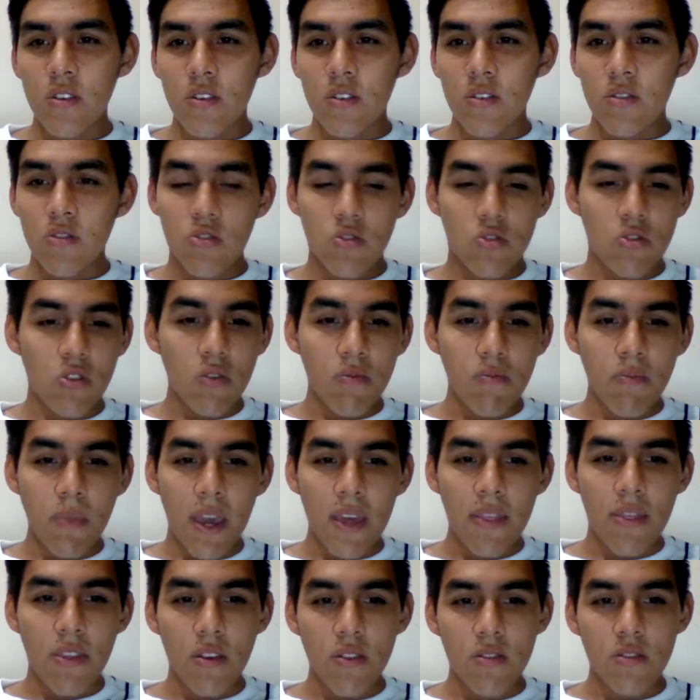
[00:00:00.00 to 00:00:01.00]
some
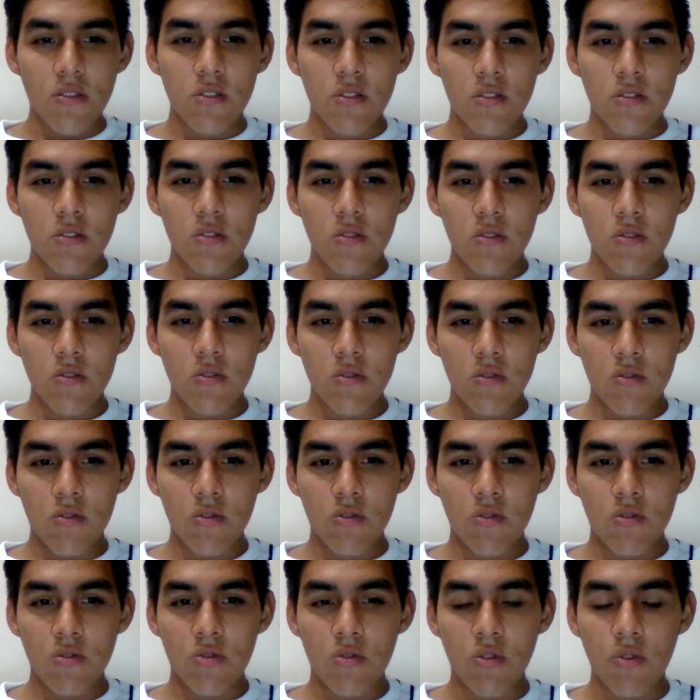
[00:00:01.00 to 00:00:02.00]
methods
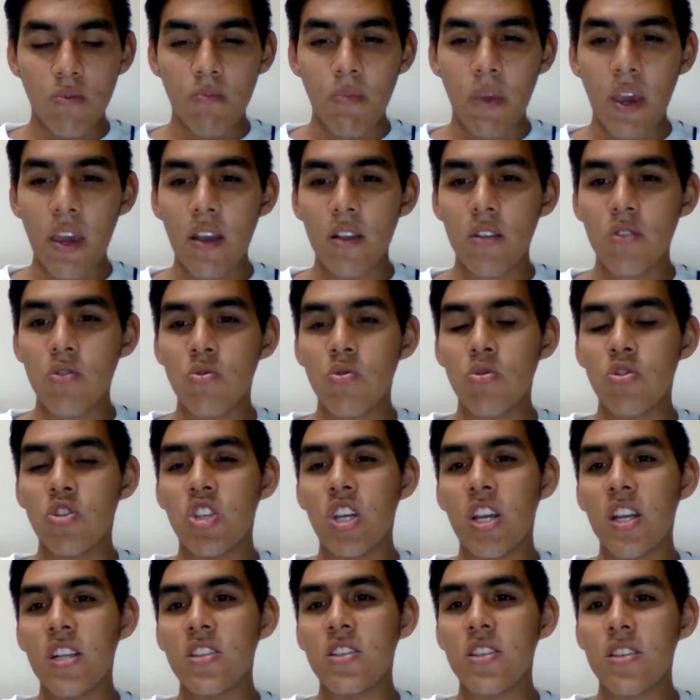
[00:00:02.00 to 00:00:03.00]
to
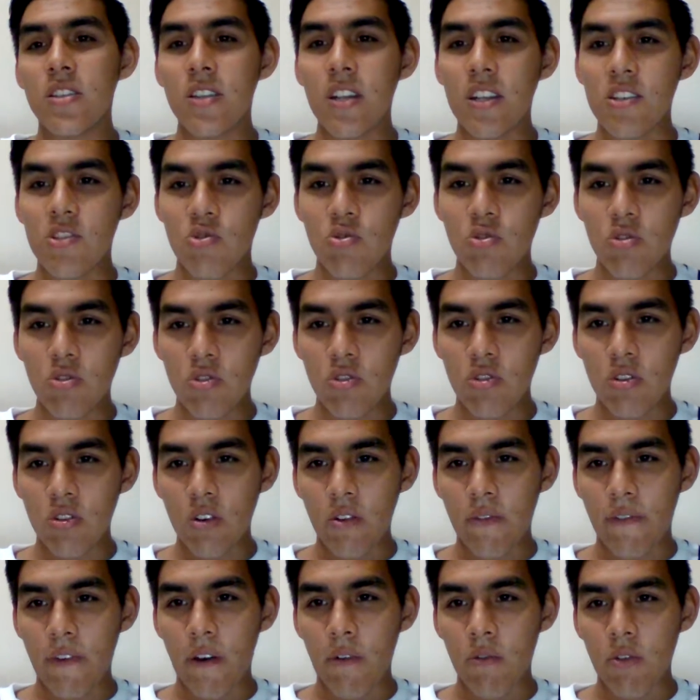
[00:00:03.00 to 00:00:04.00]
change the structure
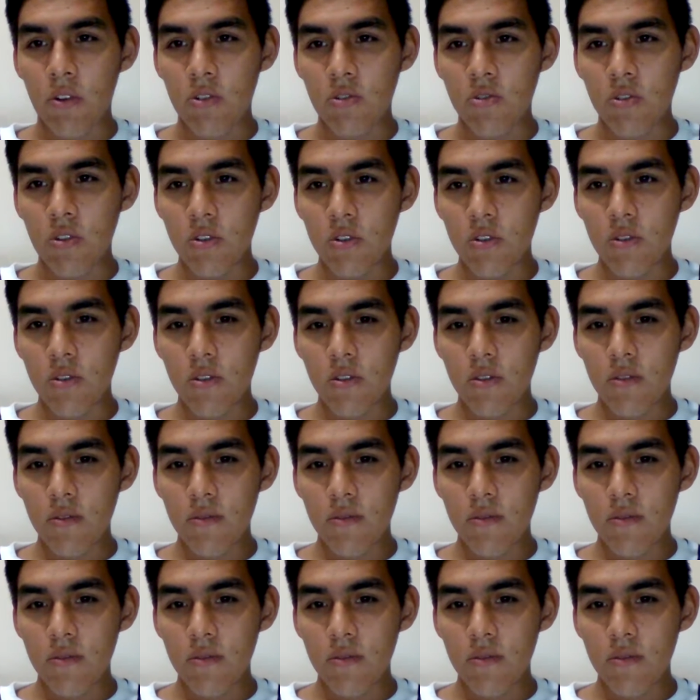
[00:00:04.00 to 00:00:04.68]
of our soil.